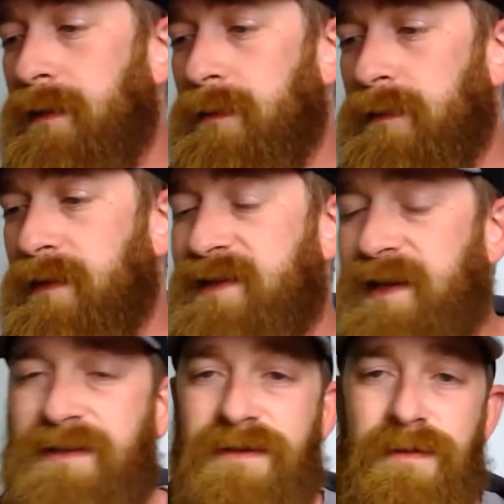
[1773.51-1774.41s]
Learned a
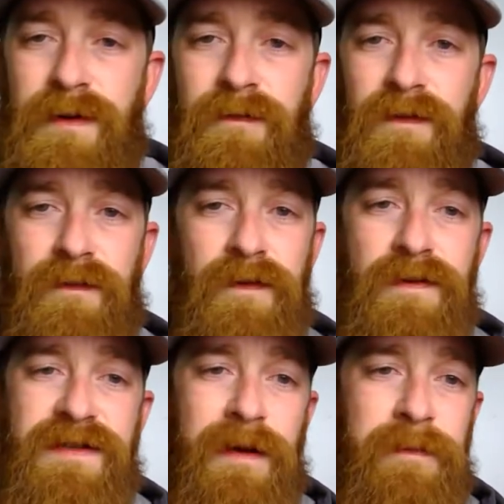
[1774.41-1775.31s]
Texas rig for the
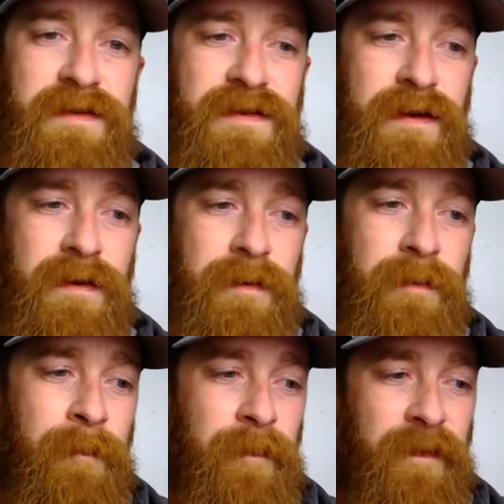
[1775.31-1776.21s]
first time this
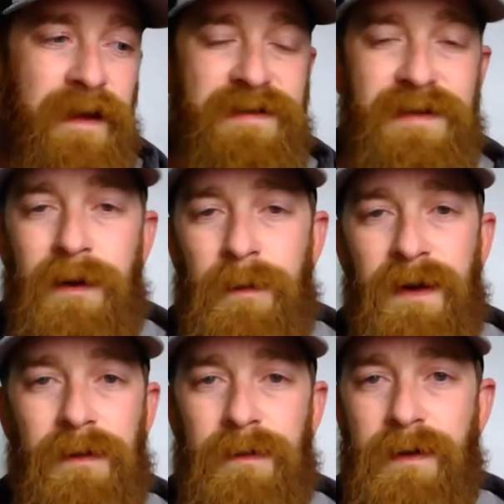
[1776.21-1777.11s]
year. It's all
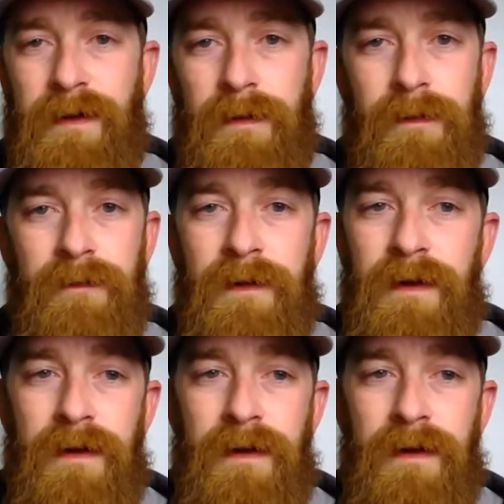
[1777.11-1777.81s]
been a learning curve.